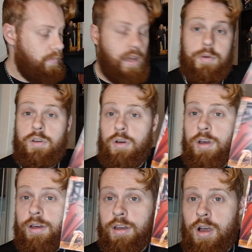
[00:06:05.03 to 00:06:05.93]
We've got,
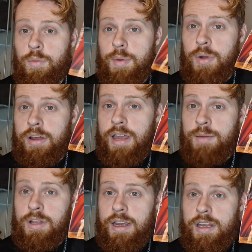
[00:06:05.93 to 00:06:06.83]
I can't remember her
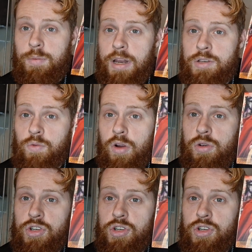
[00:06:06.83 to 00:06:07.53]
name, the lady who plays Rogue.